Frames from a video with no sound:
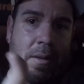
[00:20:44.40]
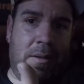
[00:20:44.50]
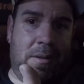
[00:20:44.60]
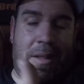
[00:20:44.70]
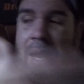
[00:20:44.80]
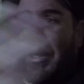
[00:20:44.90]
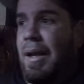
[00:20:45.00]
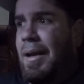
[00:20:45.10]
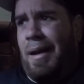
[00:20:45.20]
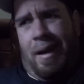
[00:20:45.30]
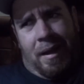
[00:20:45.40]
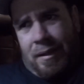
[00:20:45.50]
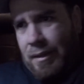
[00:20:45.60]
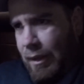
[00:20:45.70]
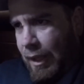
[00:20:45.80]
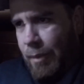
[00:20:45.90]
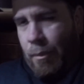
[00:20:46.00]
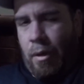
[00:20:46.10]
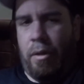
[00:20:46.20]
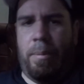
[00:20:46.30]
Jack. I asked a lot
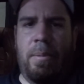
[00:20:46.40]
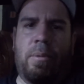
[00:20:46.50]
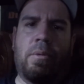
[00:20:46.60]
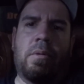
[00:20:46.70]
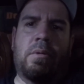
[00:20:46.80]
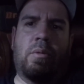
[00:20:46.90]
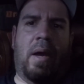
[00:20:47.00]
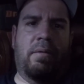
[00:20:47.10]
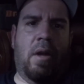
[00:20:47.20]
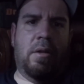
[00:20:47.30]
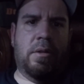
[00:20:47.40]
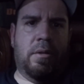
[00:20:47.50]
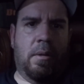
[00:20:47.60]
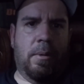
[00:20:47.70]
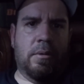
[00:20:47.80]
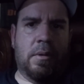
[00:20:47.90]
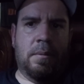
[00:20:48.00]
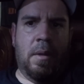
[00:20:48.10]
of other people who have knowledge in turbos,